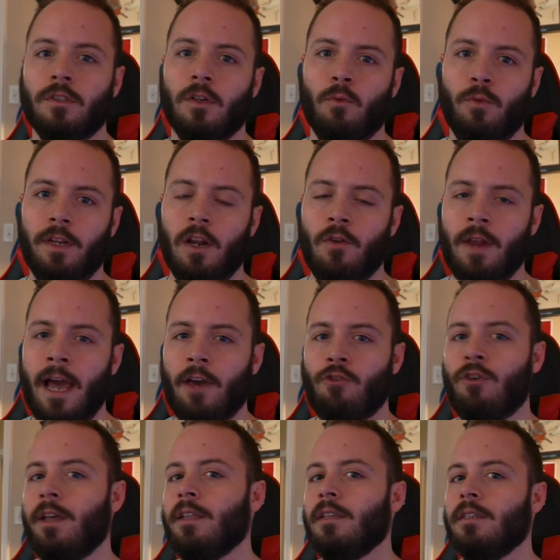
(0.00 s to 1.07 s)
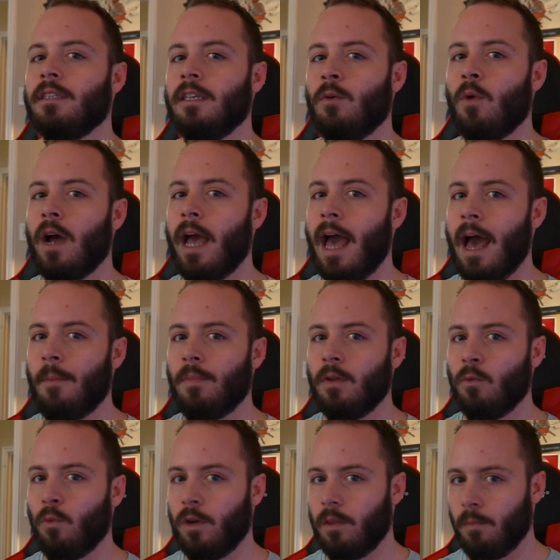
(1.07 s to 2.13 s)
so we don't actually get to see what
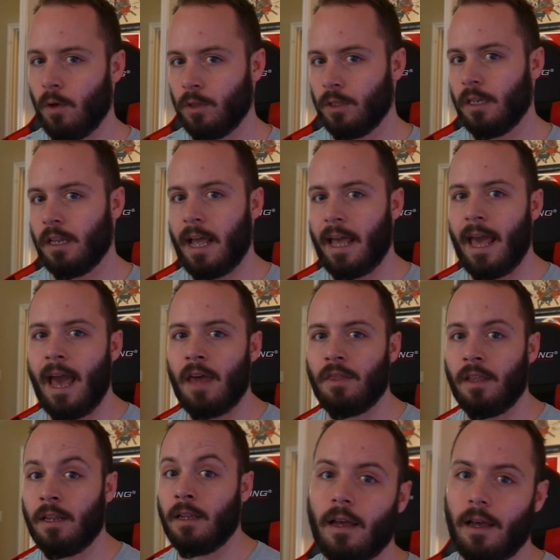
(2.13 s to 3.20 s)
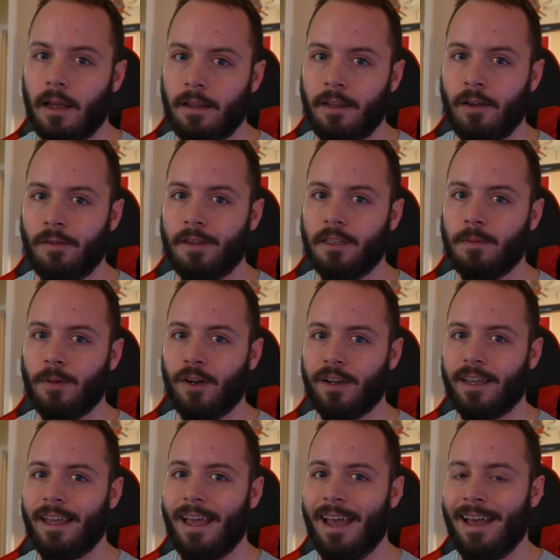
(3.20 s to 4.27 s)
happened with most of Dicathen until this book,
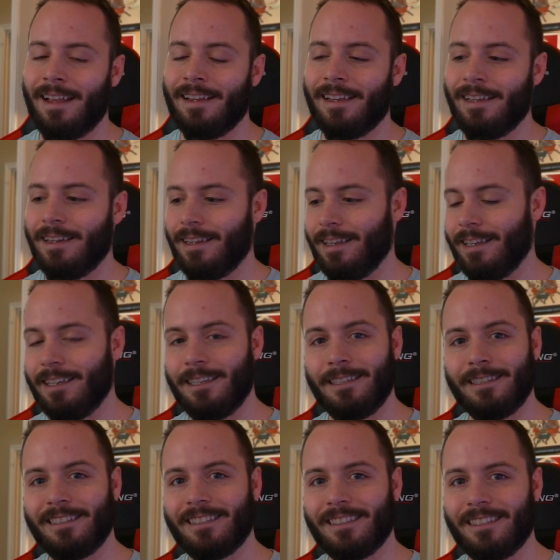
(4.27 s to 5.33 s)
and it is